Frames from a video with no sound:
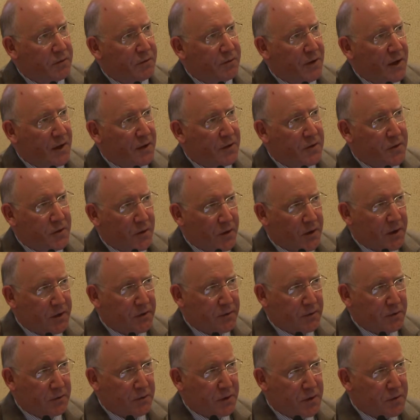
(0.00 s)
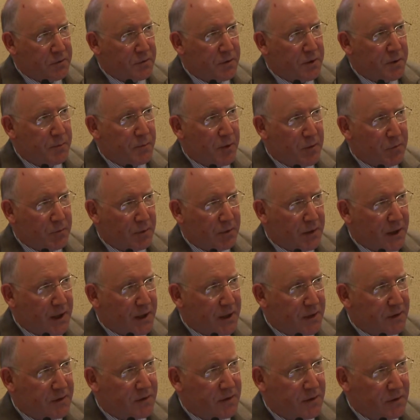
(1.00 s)
effects on delirium are
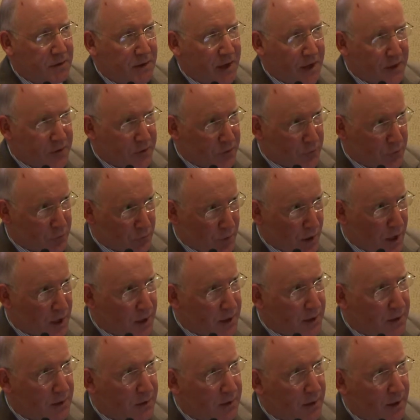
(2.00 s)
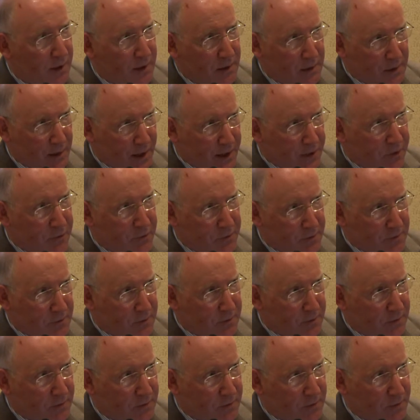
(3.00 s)
related to less drug and lighter
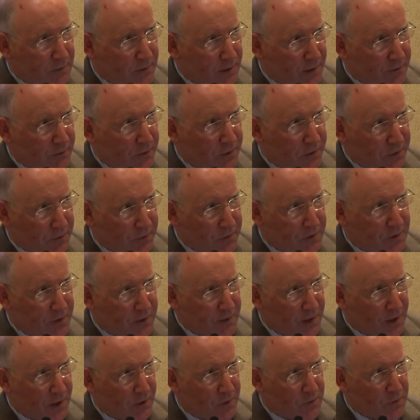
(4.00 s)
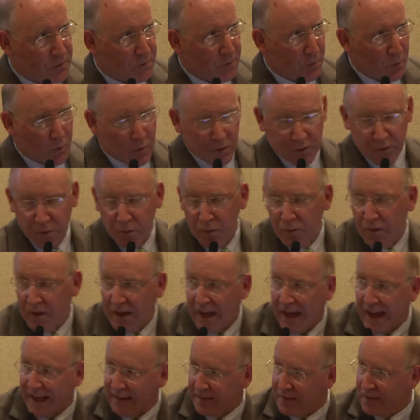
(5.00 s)
levels of sedation or to
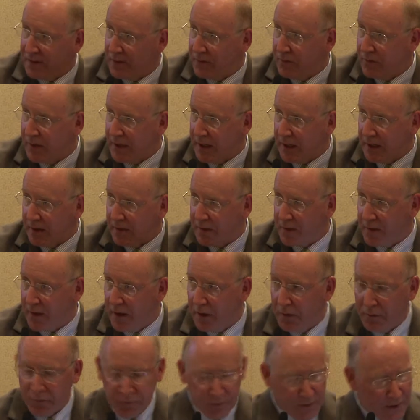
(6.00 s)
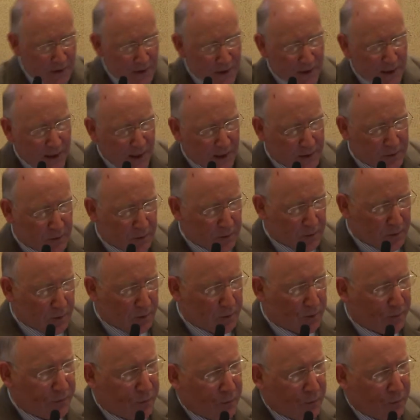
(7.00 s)
the activity itself, I don't know